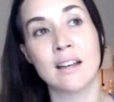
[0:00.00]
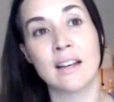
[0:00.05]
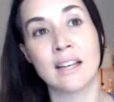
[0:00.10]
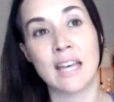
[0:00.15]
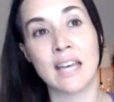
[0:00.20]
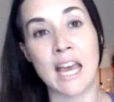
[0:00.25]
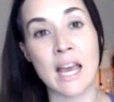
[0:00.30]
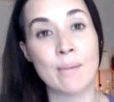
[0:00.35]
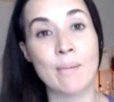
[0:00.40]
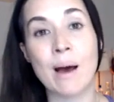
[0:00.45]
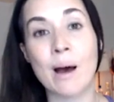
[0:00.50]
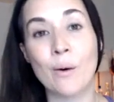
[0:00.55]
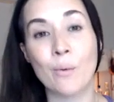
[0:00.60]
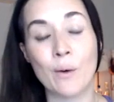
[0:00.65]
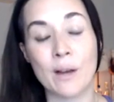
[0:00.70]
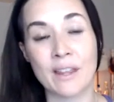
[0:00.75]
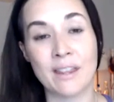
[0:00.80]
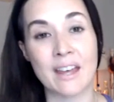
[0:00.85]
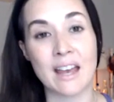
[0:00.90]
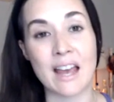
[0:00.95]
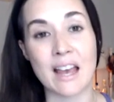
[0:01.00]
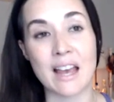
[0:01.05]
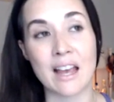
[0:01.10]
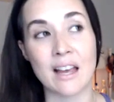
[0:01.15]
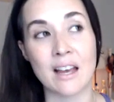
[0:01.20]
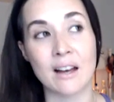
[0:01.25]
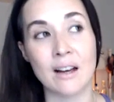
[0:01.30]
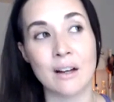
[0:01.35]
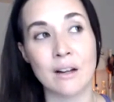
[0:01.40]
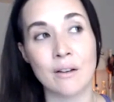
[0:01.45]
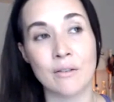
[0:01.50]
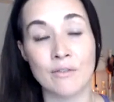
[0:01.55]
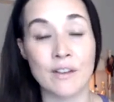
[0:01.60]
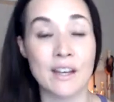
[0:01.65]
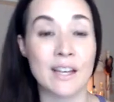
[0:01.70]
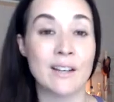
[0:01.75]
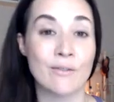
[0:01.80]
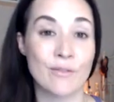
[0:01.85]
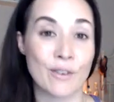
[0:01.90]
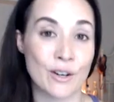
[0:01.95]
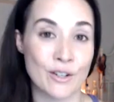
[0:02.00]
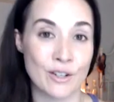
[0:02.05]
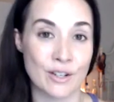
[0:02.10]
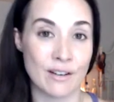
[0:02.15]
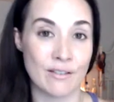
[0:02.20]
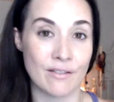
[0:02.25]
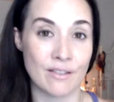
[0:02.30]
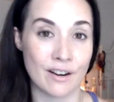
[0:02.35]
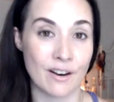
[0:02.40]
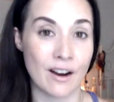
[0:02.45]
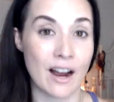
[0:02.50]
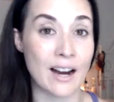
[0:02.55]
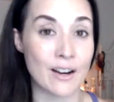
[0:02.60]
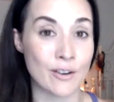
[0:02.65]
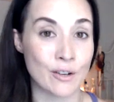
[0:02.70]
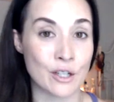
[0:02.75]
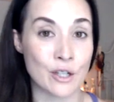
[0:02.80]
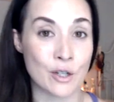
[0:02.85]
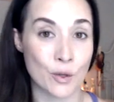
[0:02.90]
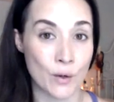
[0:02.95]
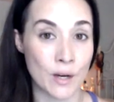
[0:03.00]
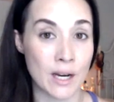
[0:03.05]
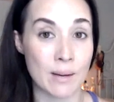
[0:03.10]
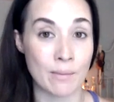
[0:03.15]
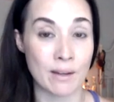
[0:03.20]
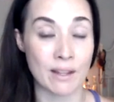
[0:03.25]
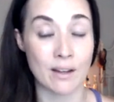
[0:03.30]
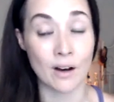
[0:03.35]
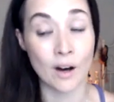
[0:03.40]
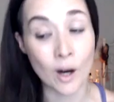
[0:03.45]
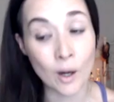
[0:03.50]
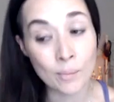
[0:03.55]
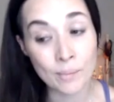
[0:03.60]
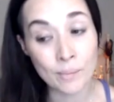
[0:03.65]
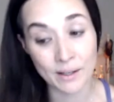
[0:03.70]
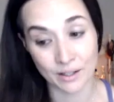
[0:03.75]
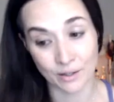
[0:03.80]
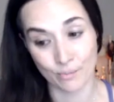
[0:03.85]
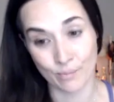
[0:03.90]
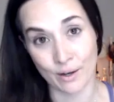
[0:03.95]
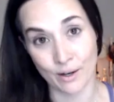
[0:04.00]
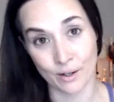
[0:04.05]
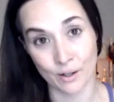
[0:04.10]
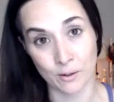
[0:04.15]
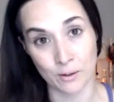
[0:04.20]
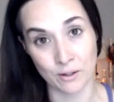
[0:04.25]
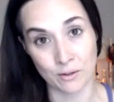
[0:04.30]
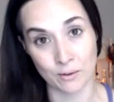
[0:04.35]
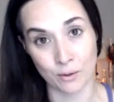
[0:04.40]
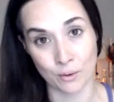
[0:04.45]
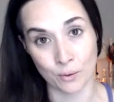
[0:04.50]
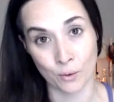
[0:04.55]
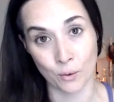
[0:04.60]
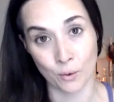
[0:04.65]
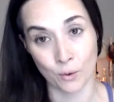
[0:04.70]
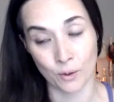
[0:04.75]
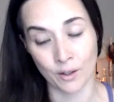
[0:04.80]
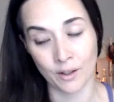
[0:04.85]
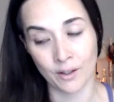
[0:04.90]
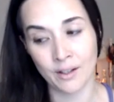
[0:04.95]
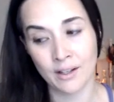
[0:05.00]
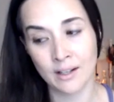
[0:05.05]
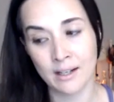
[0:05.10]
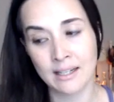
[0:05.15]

came out with a vegan version of their Irish cream with almond milk, which was cool.